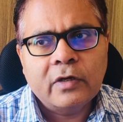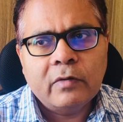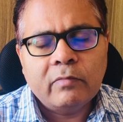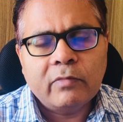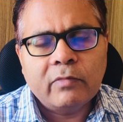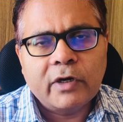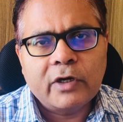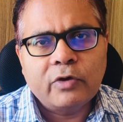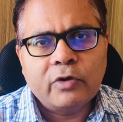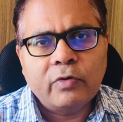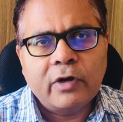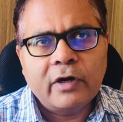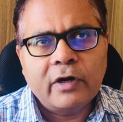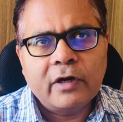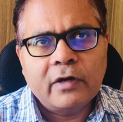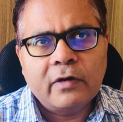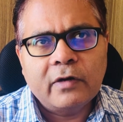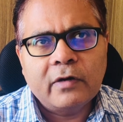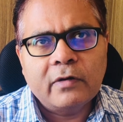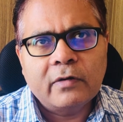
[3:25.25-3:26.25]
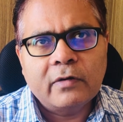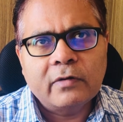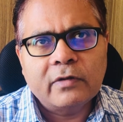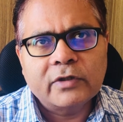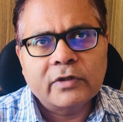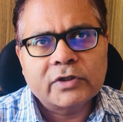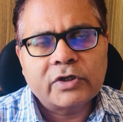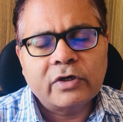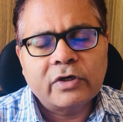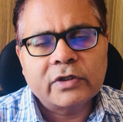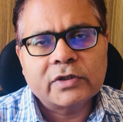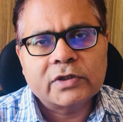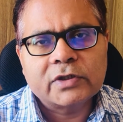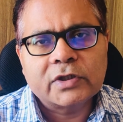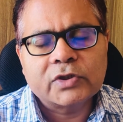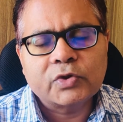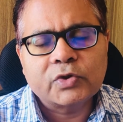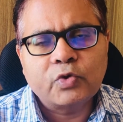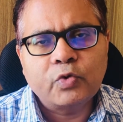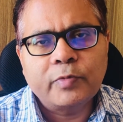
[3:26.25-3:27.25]
but you are in the
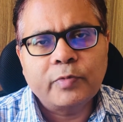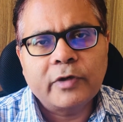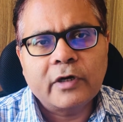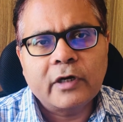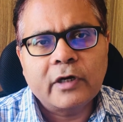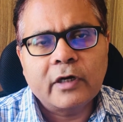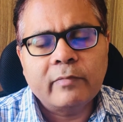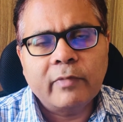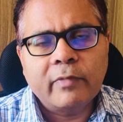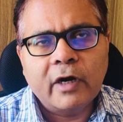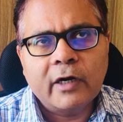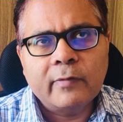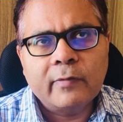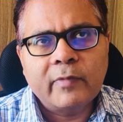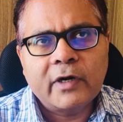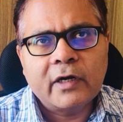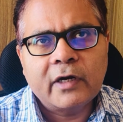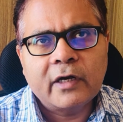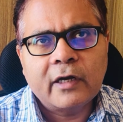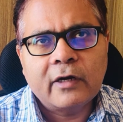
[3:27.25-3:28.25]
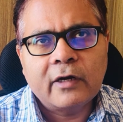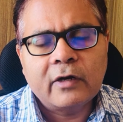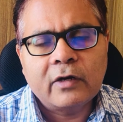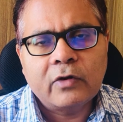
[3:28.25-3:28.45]
structures group in a department and